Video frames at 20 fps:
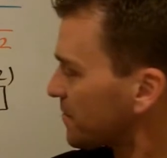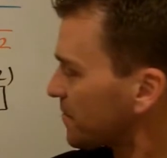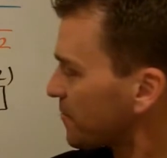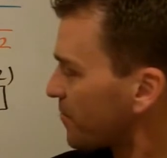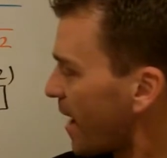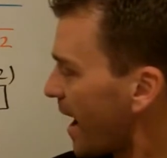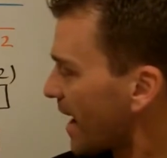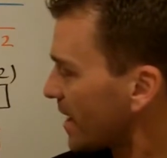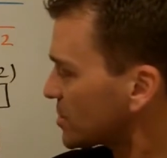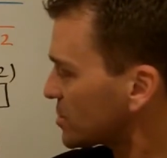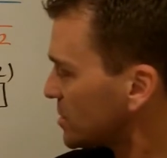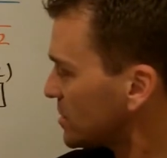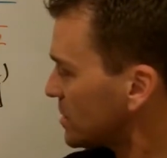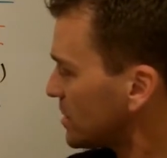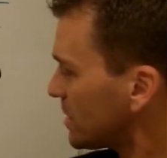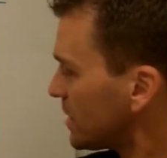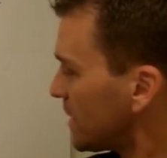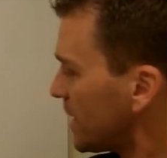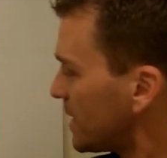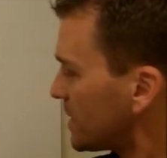fraction,
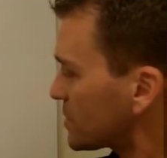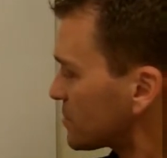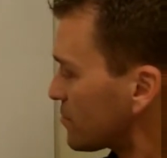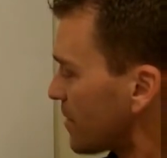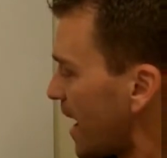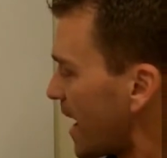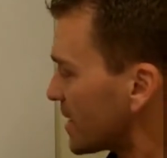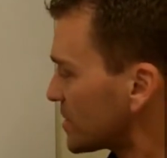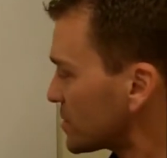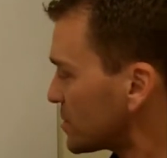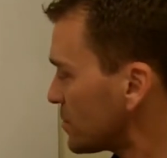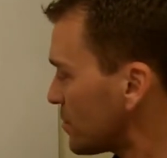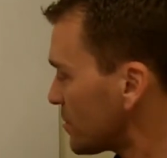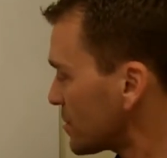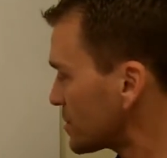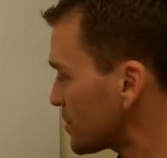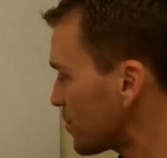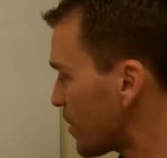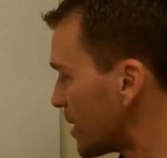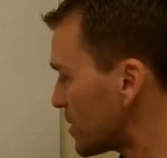each rational
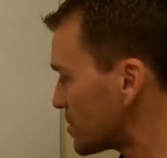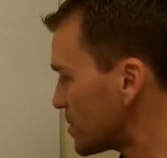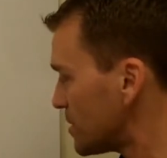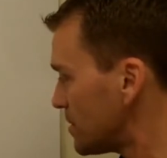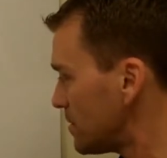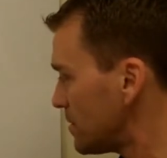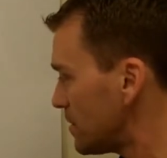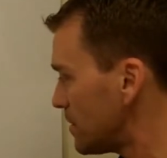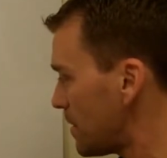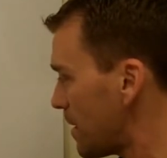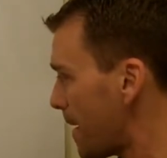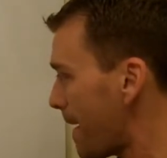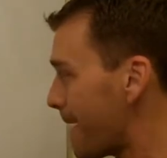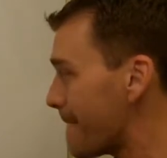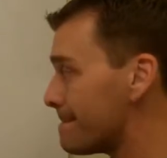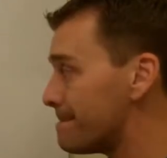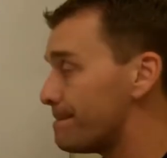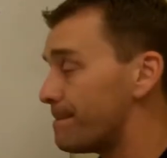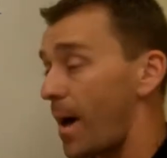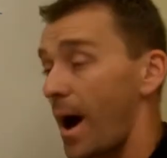expression,
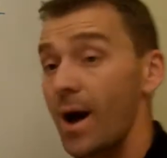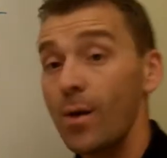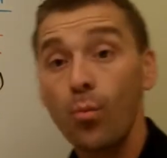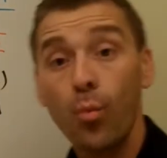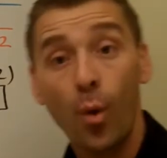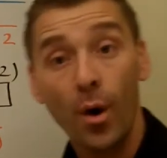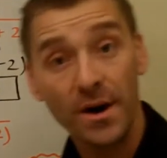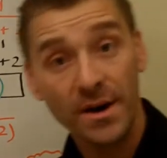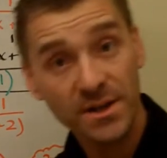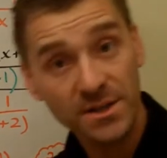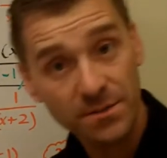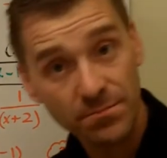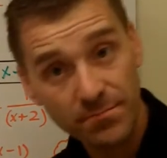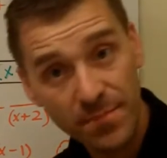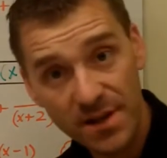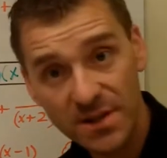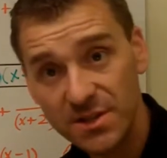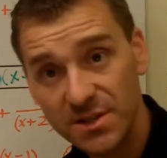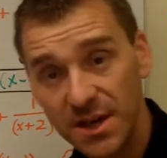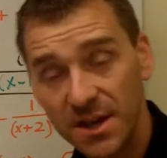by what is
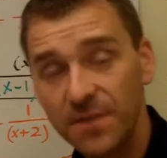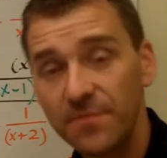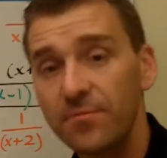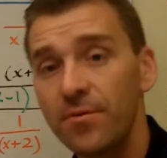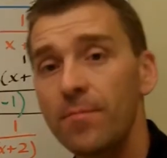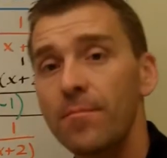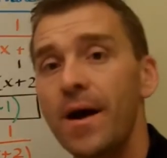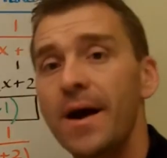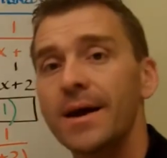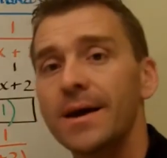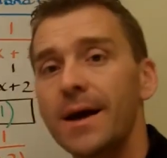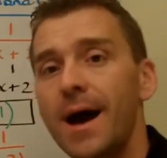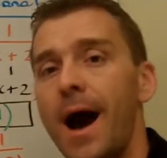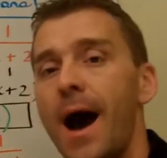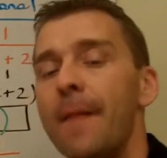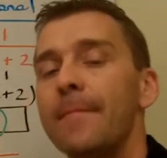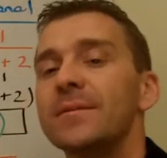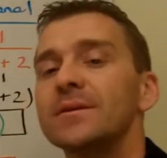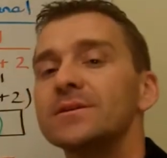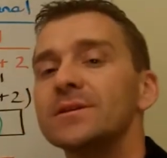missing from my
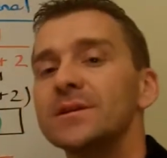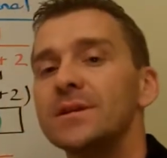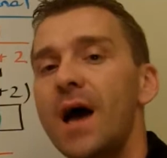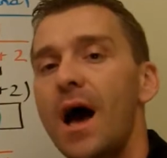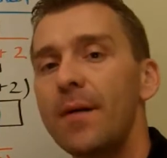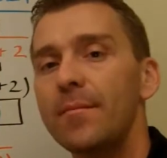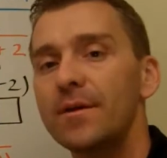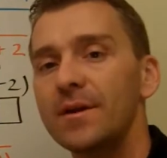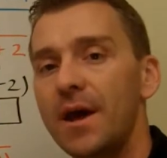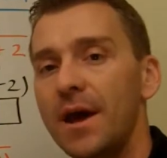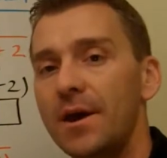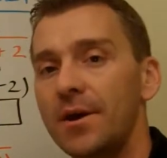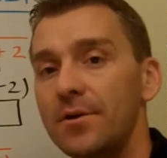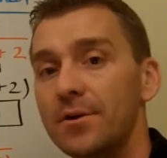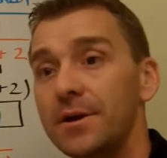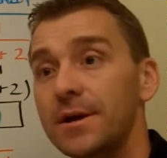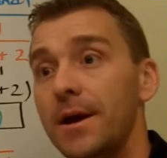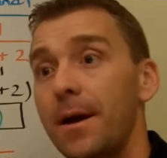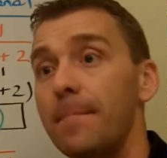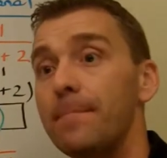common denominator,
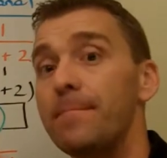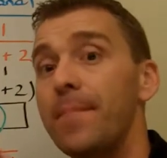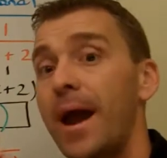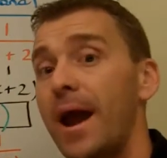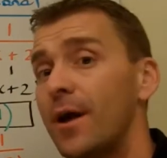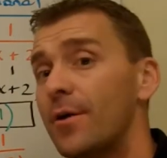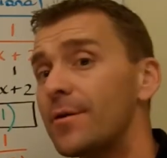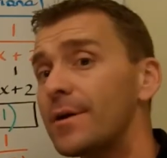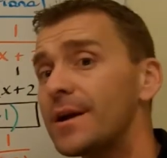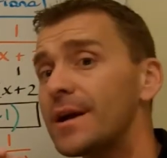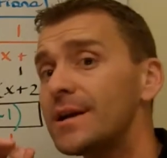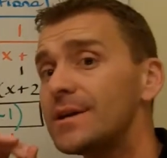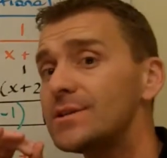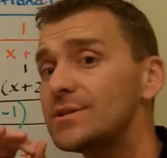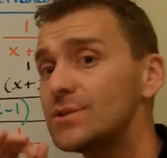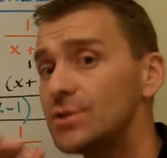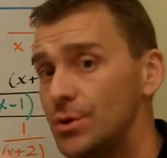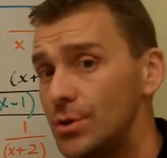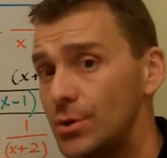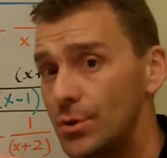comparing
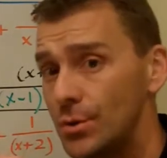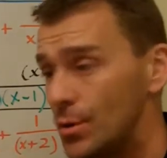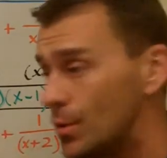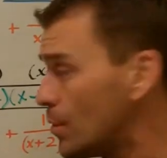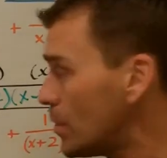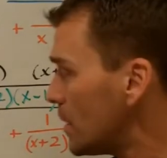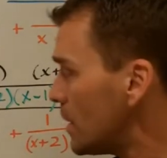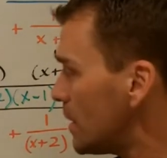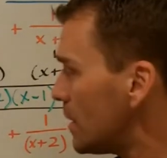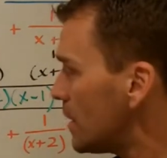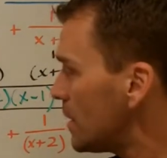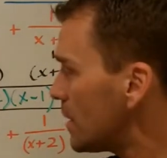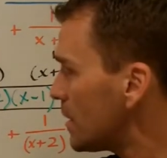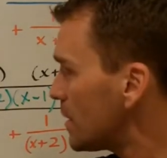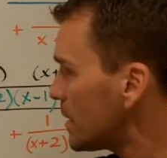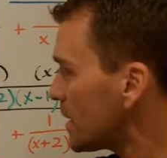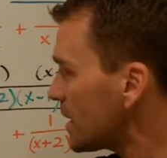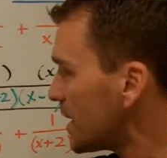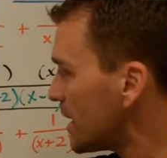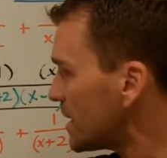it to
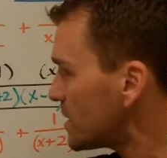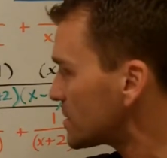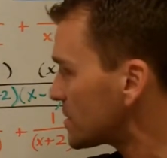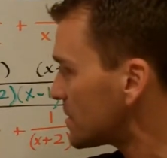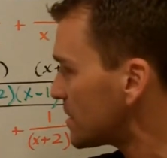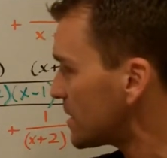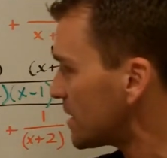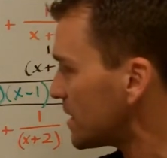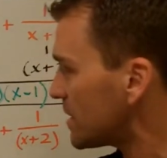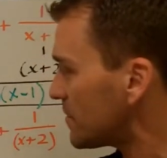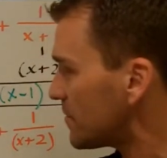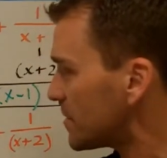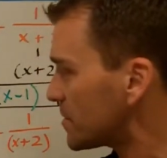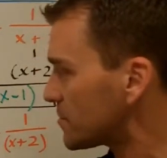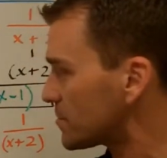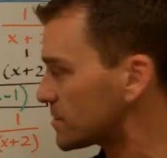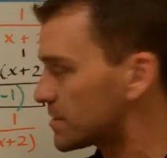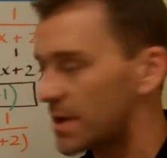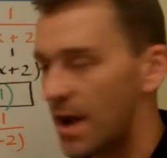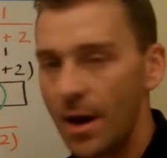each of the
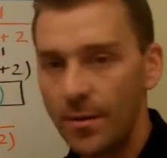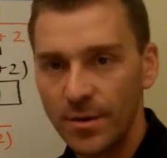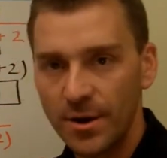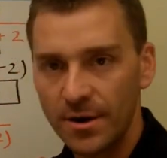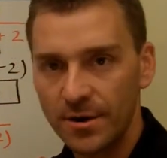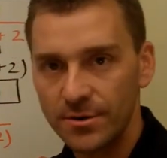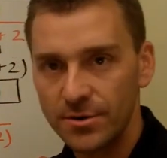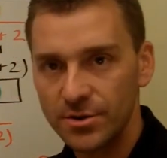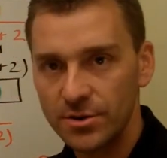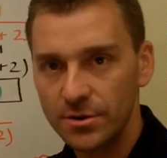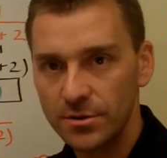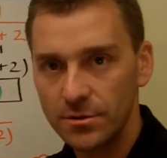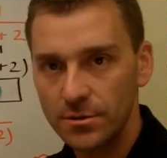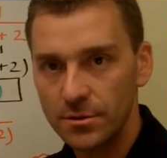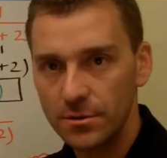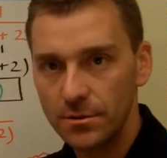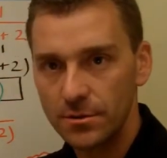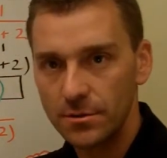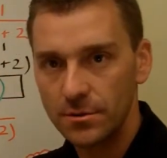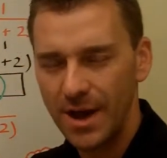individual denominators.
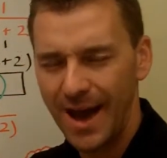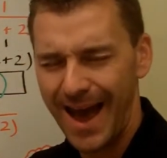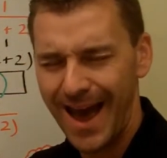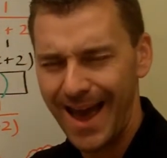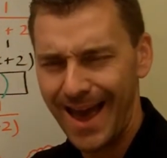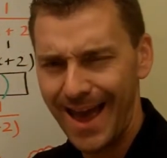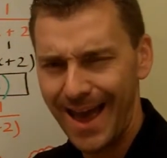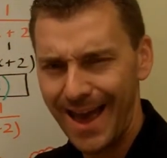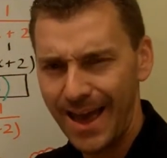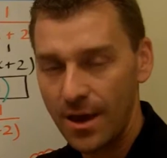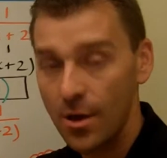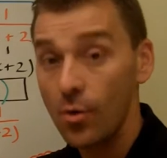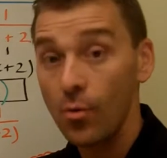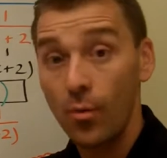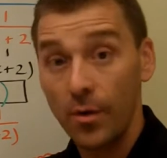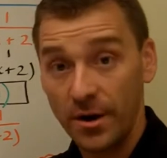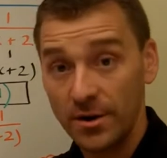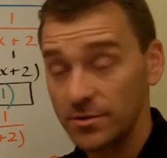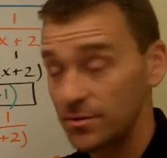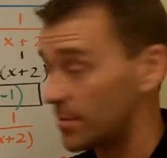Heh,
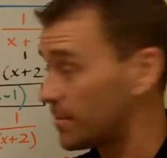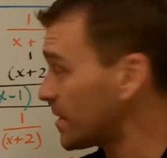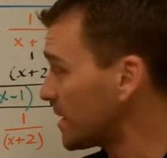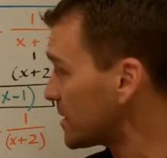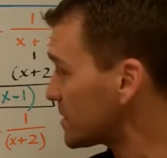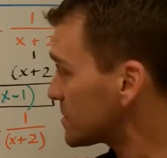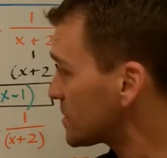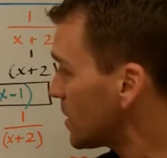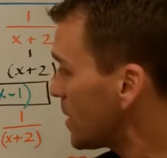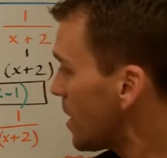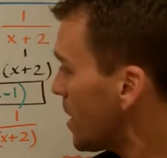well, here's what it means.